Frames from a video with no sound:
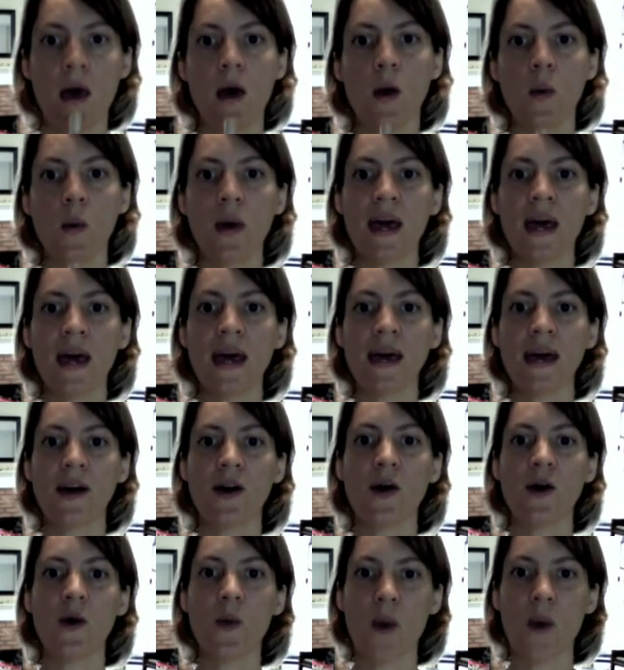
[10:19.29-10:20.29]

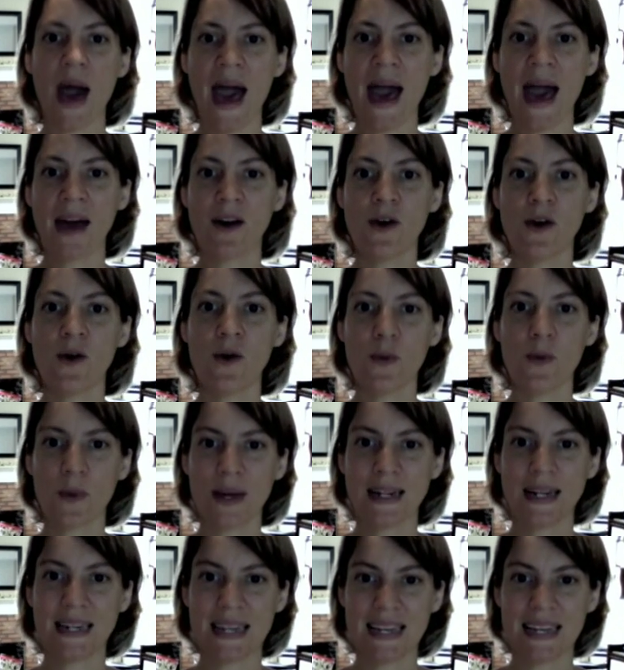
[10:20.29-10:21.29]
Wiggle waggle
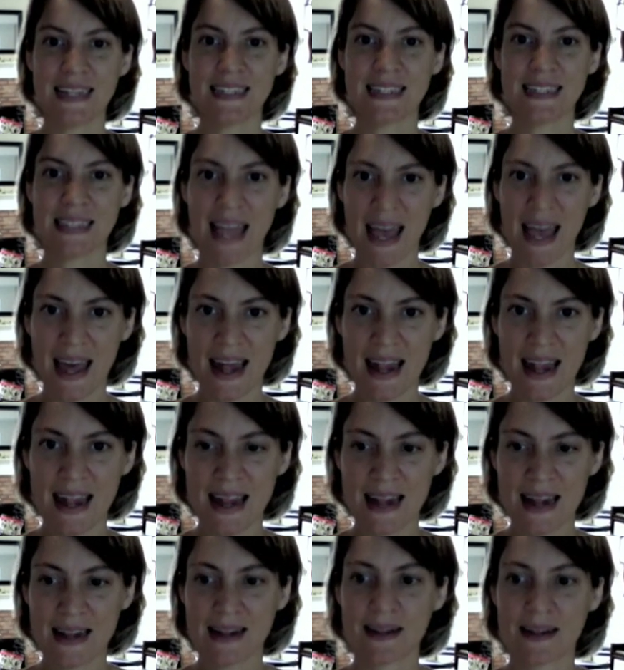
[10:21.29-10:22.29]
went his tail.
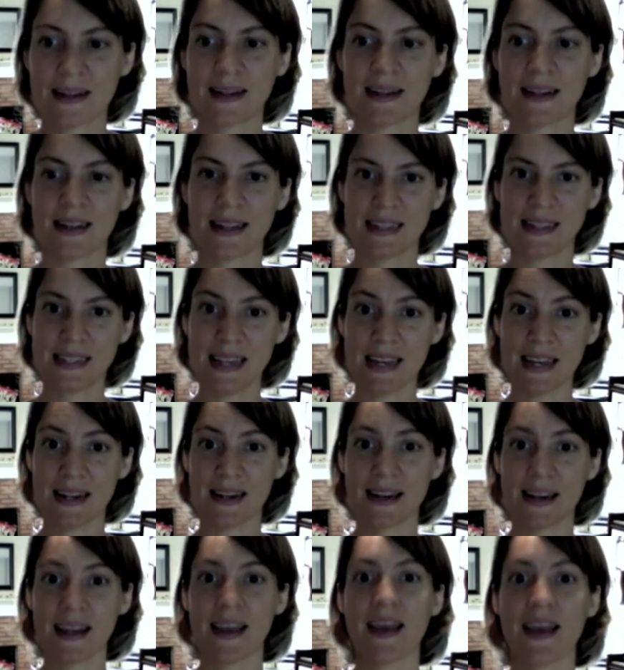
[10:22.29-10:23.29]
That's it.
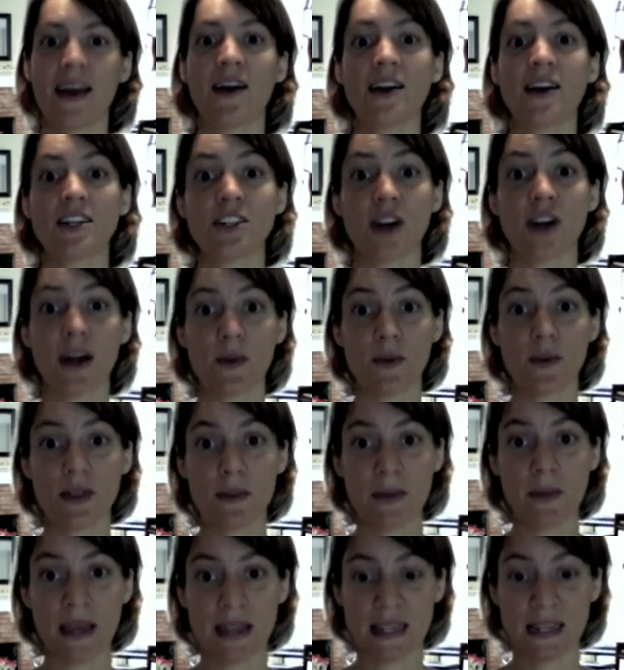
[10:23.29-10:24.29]
All right, try it with
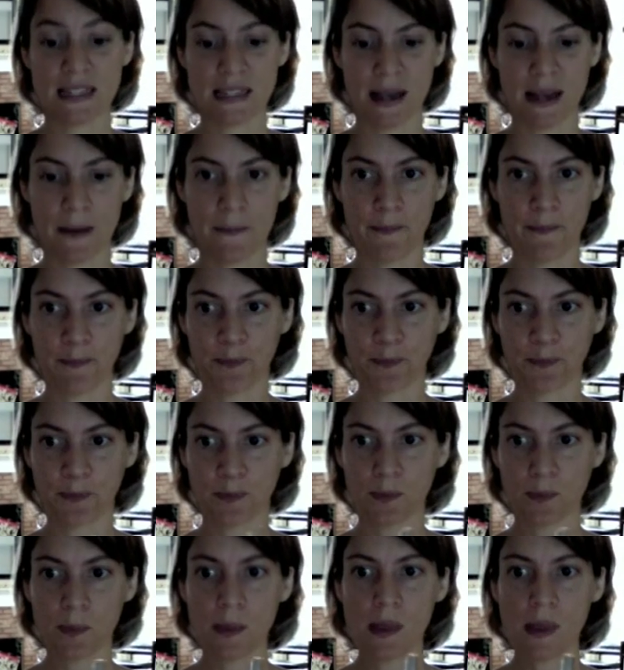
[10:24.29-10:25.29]
me this time.
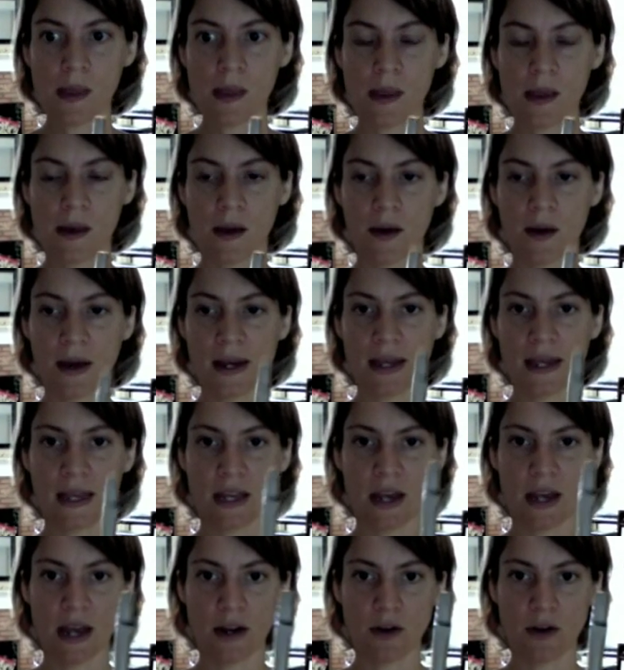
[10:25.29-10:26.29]
All right, you
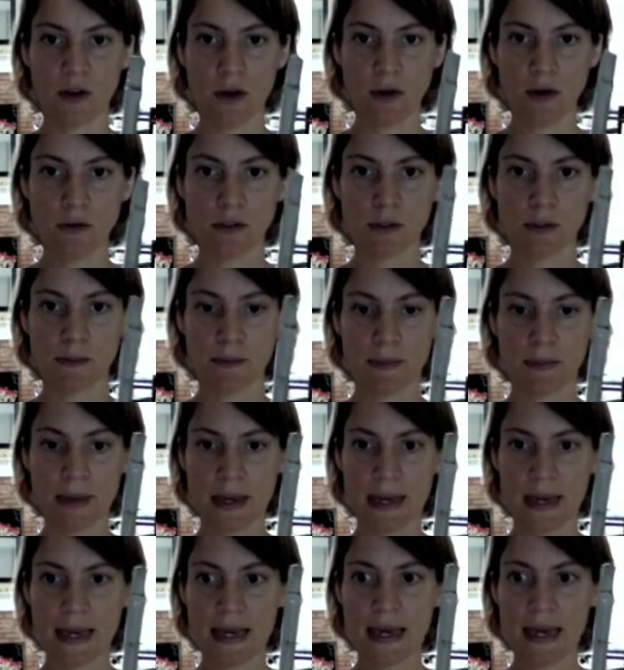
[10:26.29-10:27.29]
got your notes.
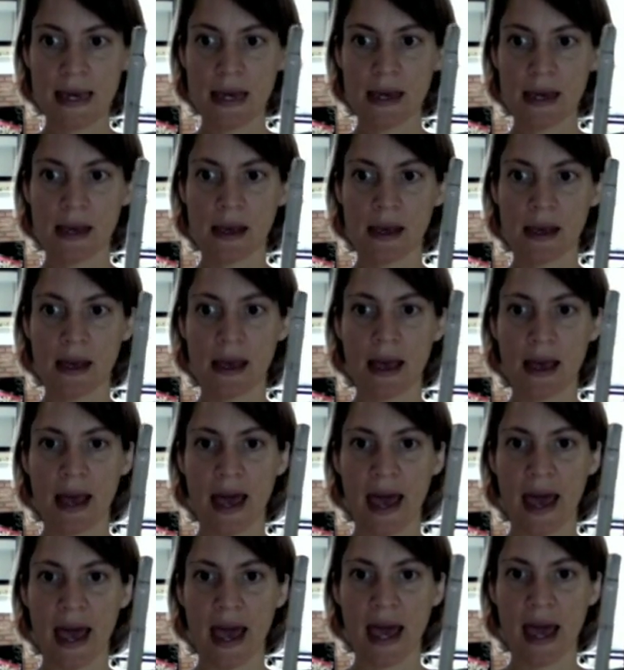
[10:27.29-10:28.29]
B,
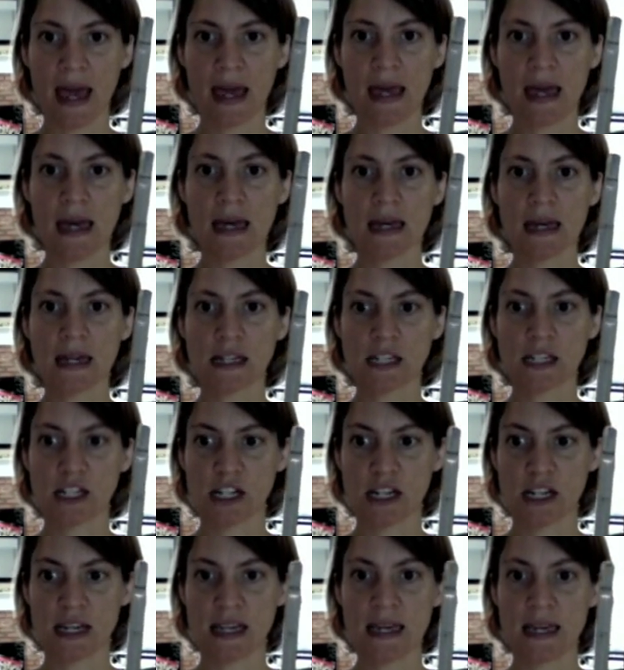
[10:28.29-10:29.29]
A,
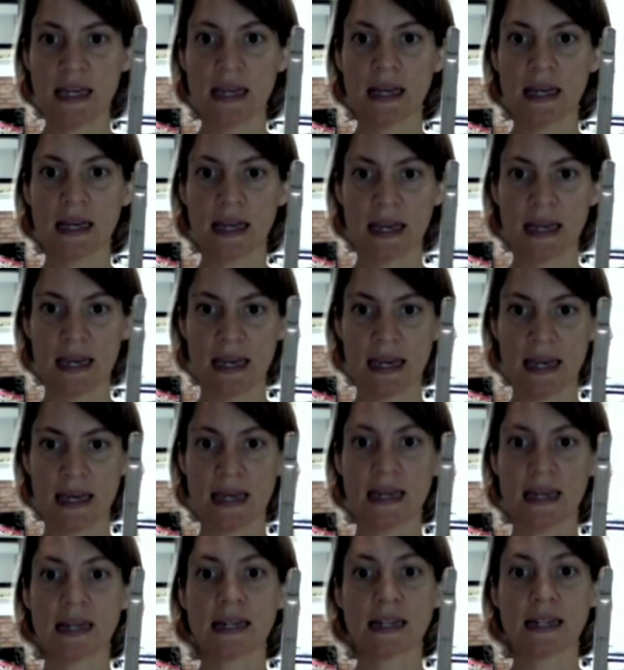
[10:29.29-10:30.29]
G, E,
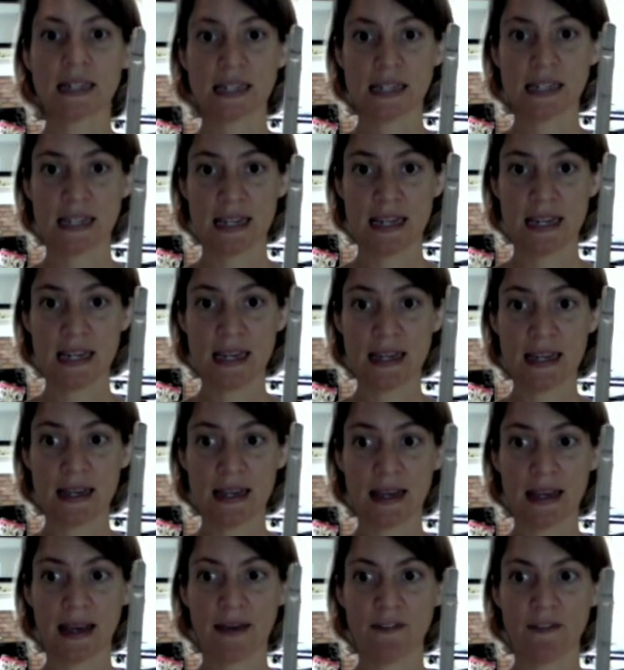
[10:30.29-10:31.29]
D.
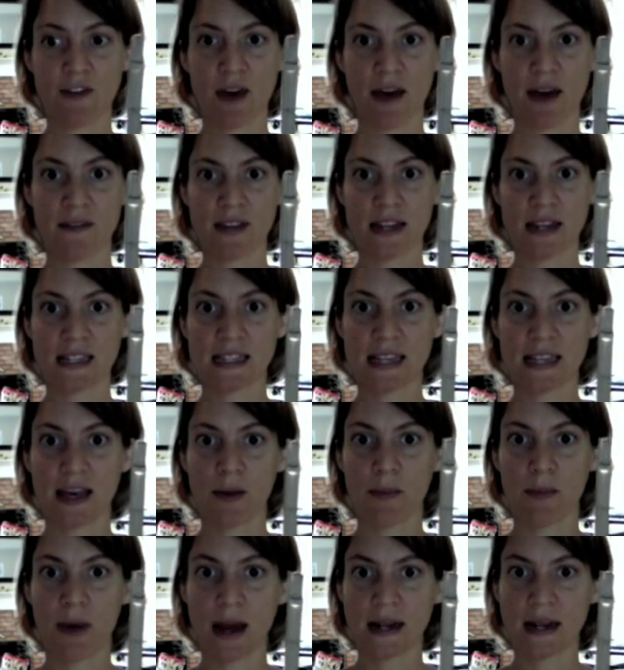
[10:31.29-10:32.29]
If you have that scale
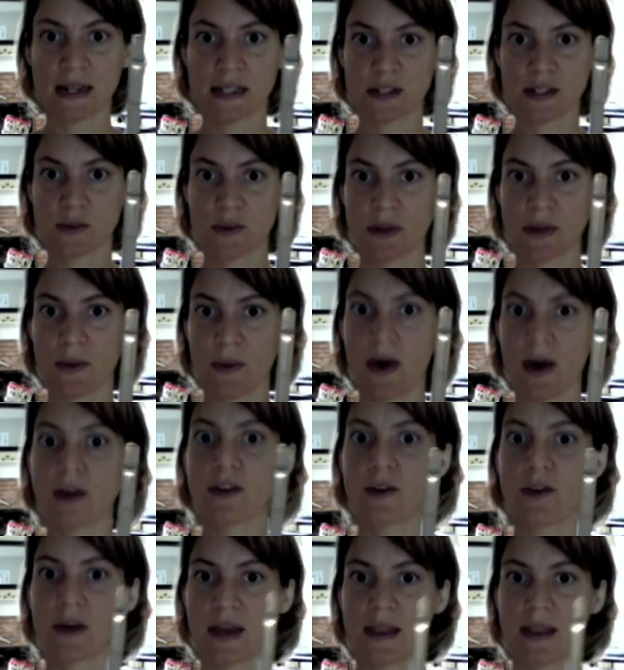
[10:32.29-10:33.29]
practiced really well, you'll
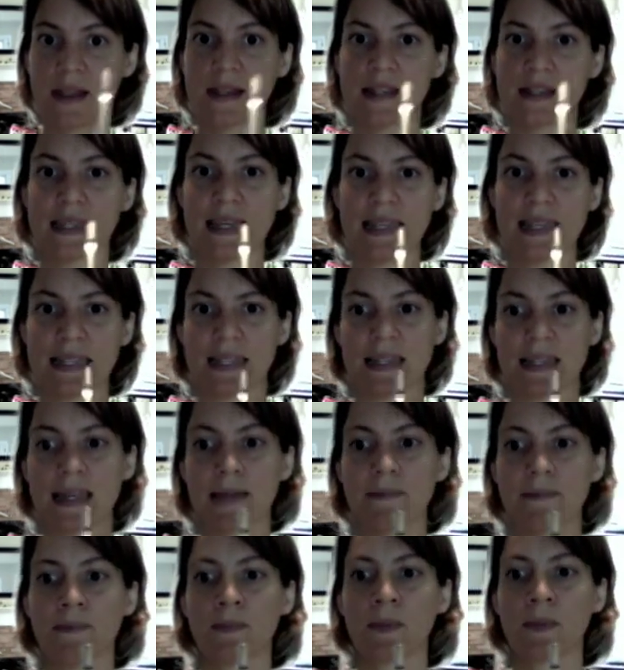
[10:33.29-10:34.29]
get this easily.
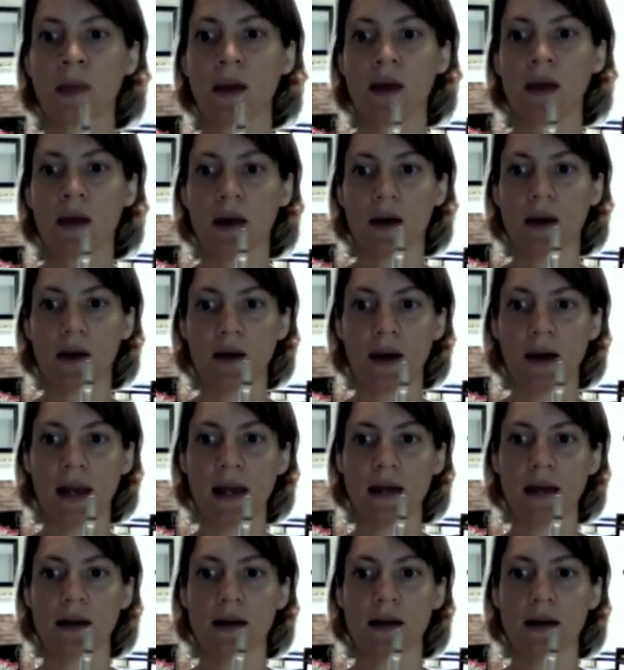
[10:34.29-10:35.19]
All right.